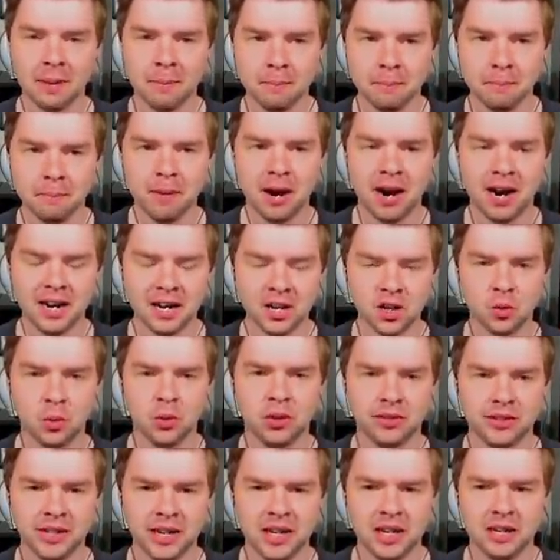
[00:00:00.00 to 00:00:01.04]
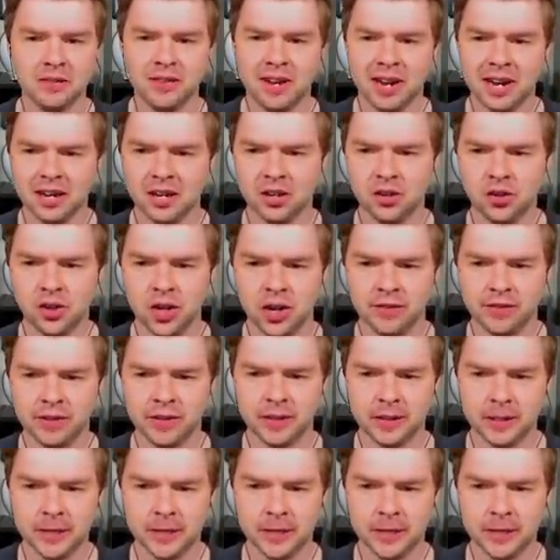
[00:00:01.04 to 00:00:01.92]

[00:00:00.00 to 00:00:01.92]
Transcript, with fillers: I might as well take advantage of